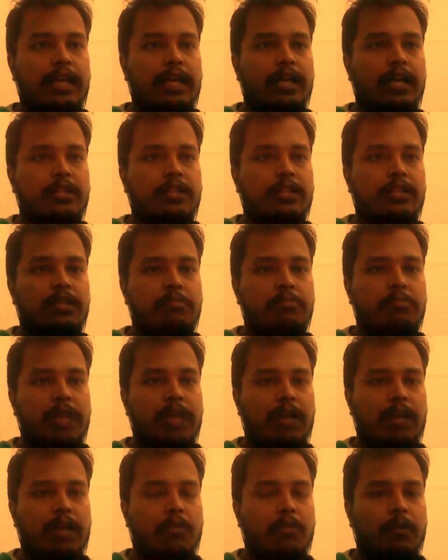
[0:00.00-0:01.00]
attack the
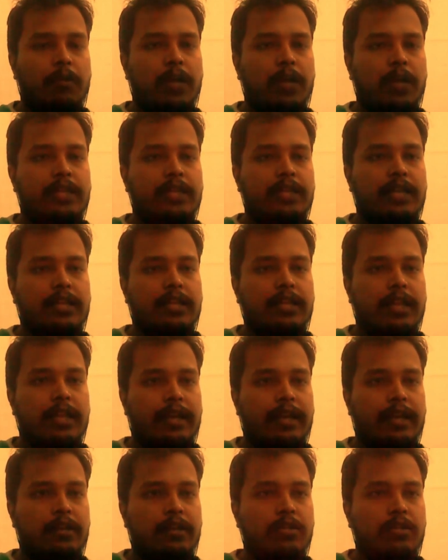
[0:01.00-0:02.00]
white's king
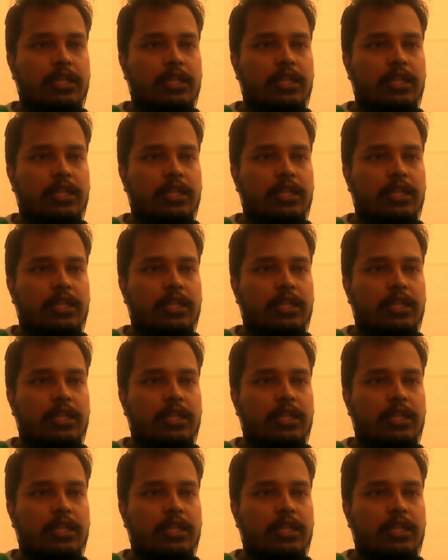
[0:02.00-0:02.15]
side.